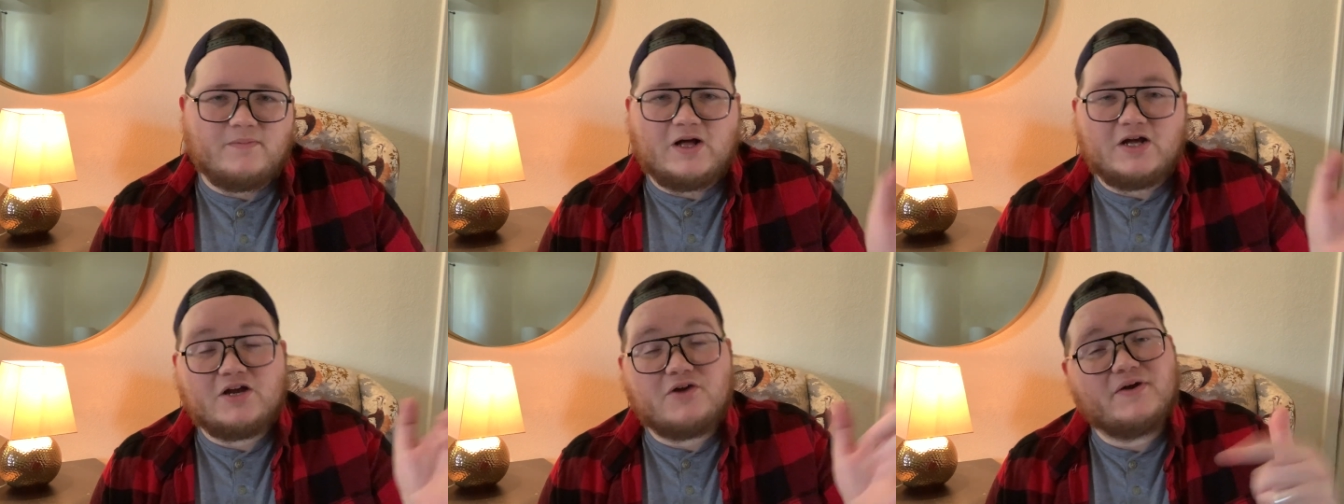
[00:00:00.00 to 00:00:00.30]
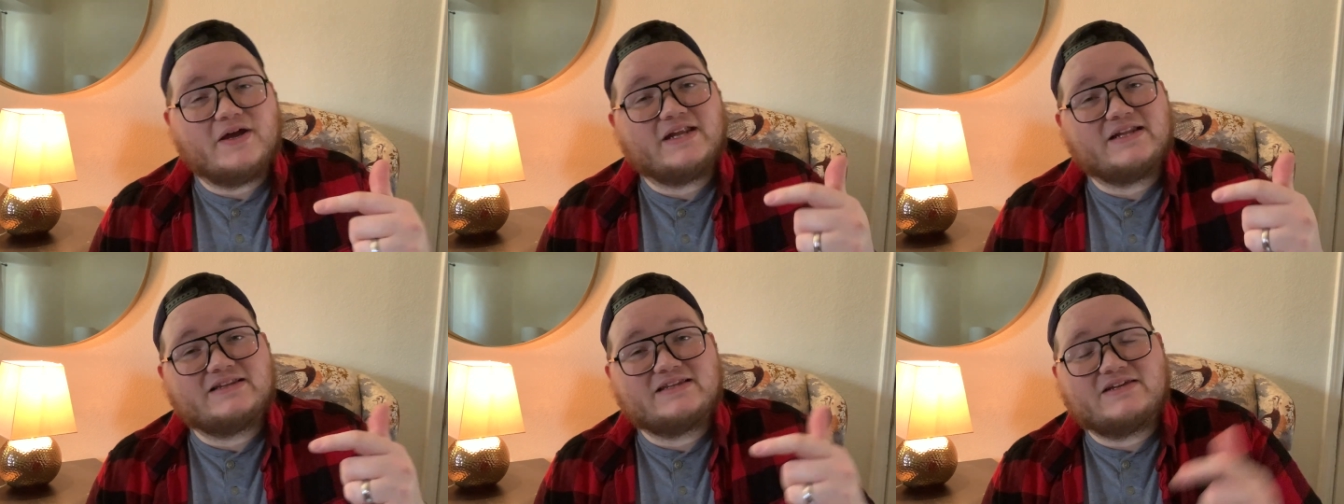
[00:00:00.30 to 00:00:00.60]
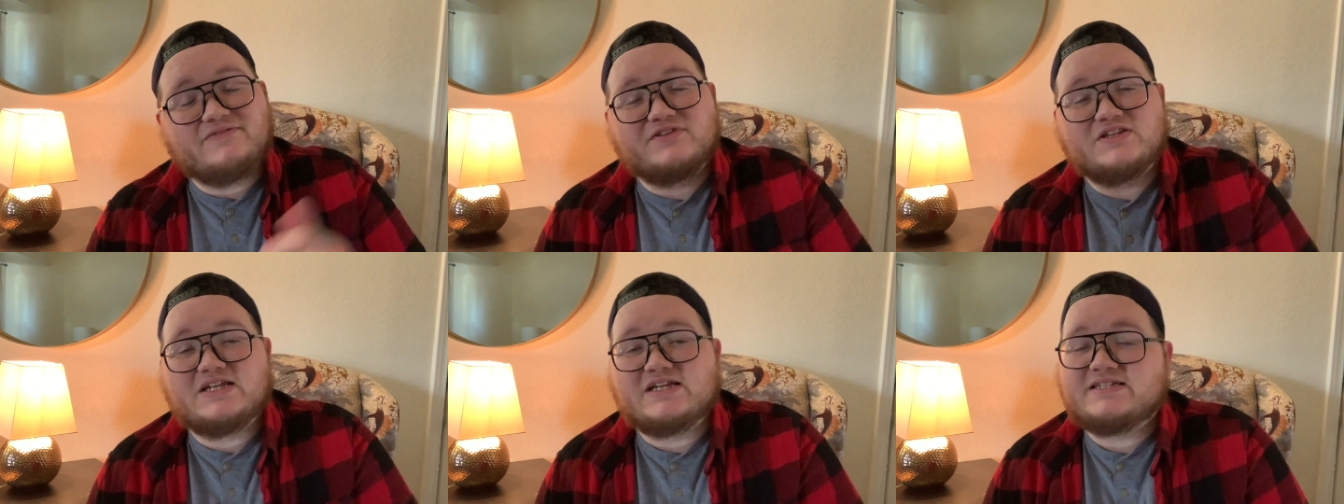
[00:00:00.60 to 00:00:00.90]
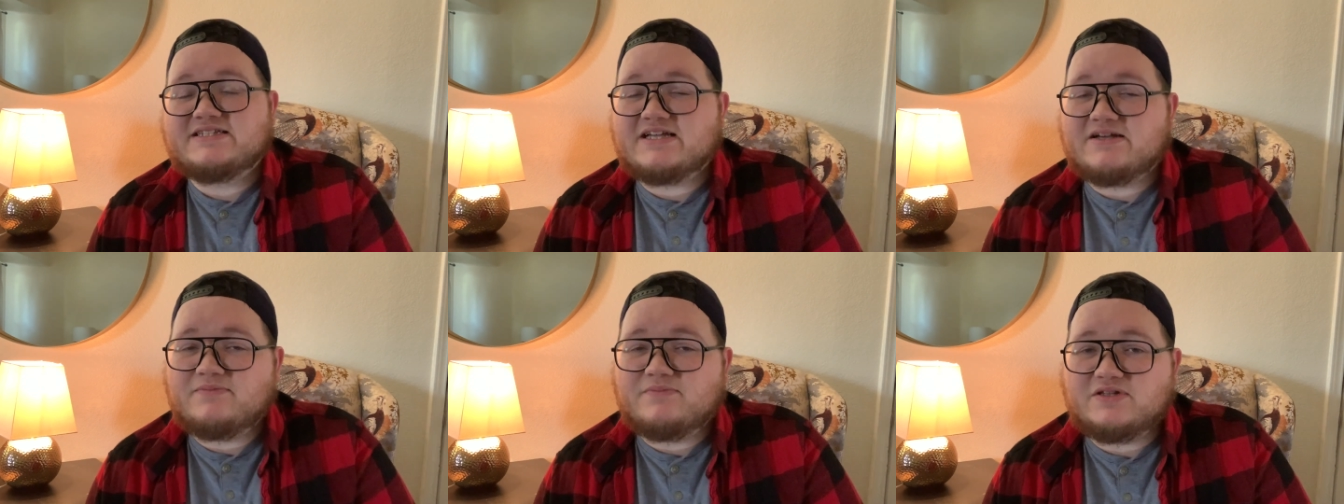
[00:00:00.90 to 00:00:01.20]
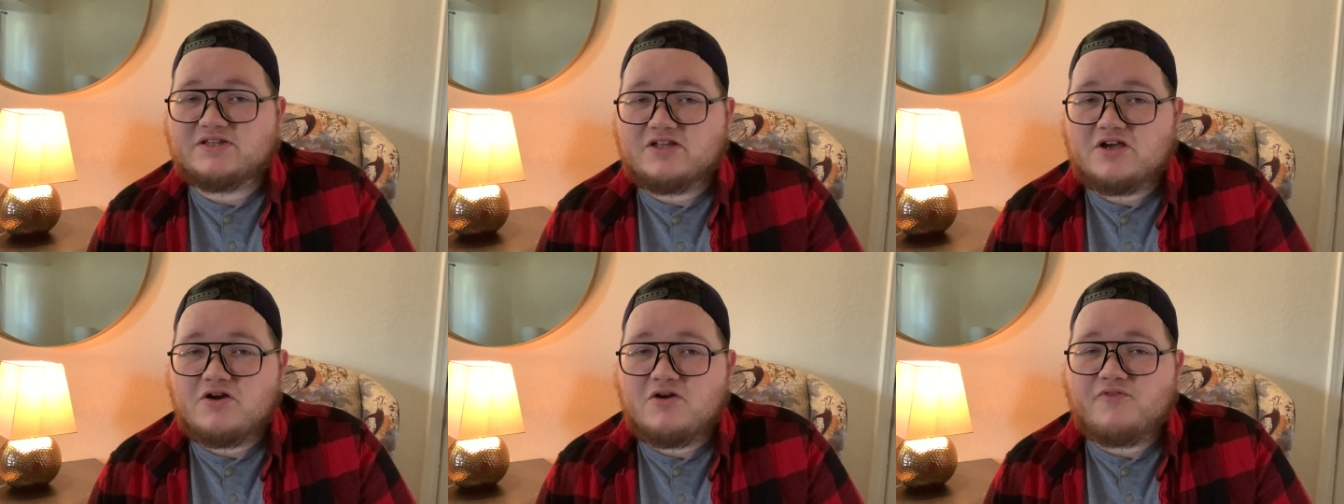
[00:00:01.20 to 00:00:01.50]
I'll go ahead and leave a link down
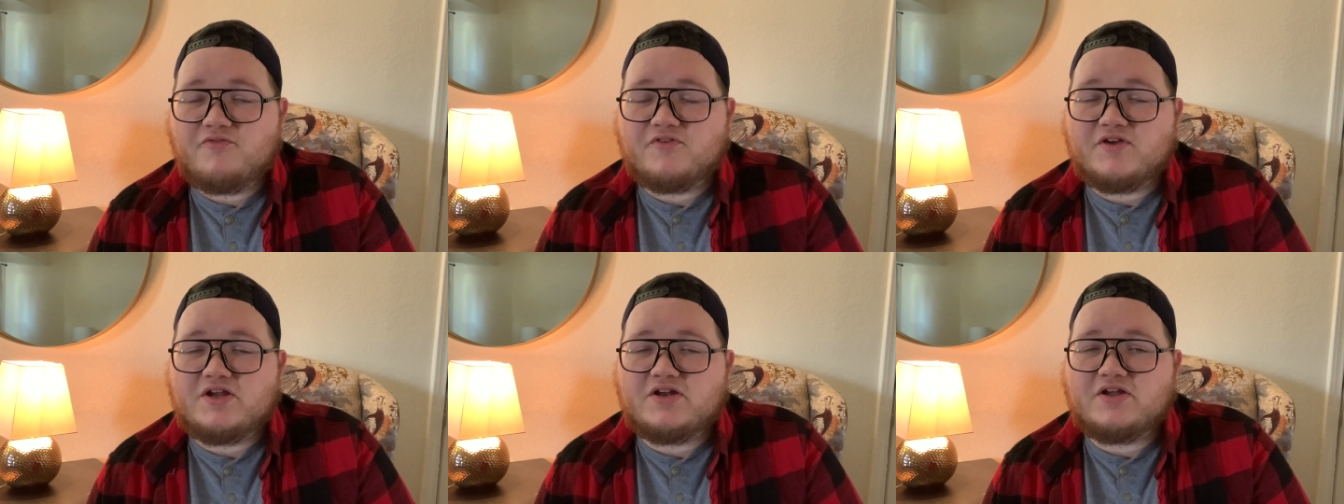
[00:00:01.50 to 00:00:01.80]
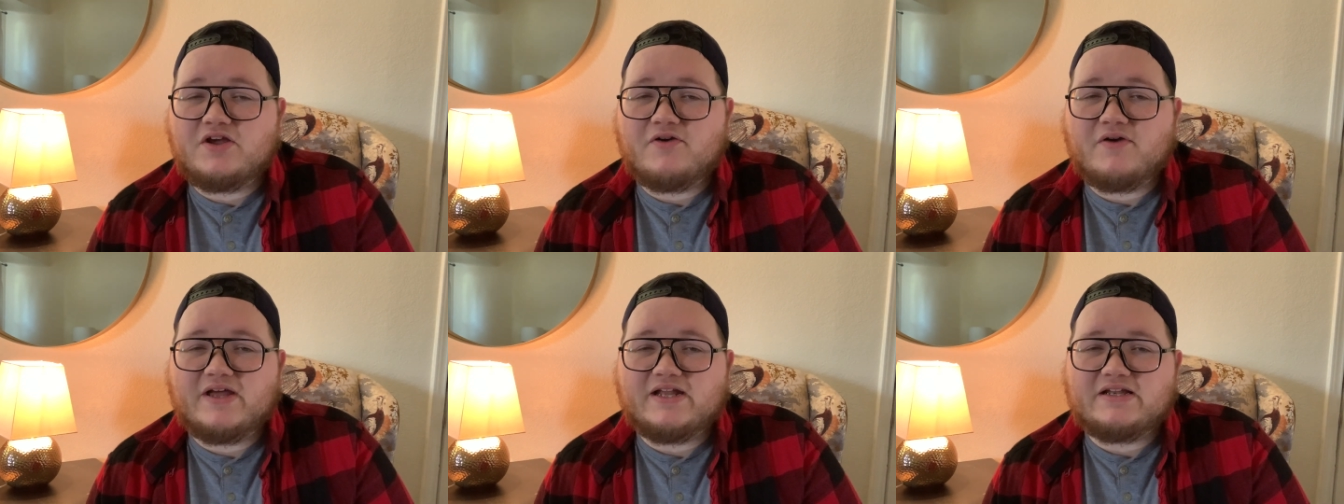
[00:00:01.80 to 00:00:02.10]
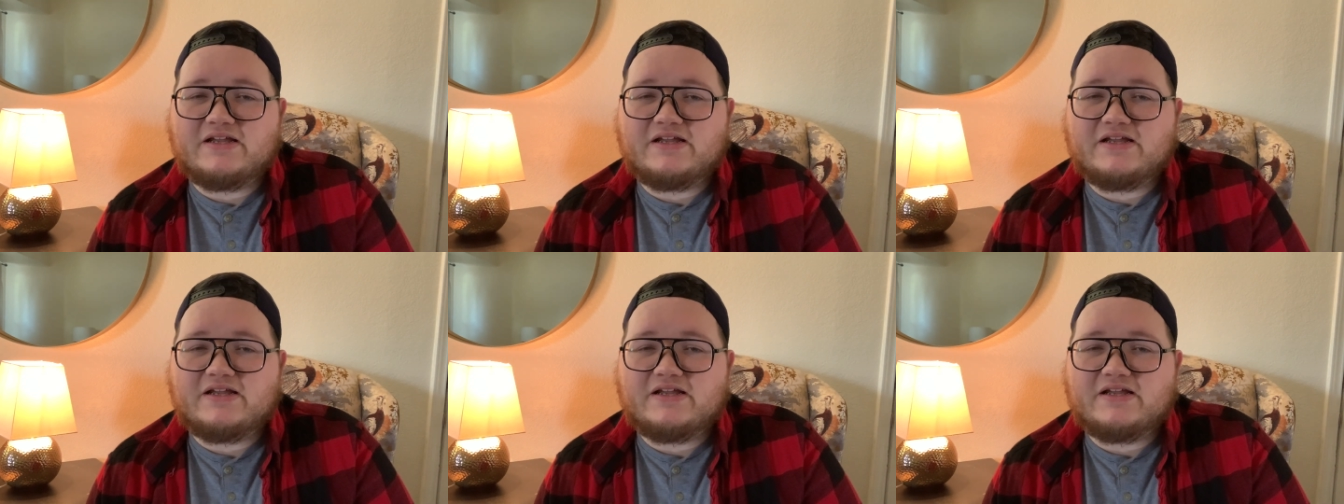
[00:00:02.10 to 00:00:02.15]
below for you to go ahead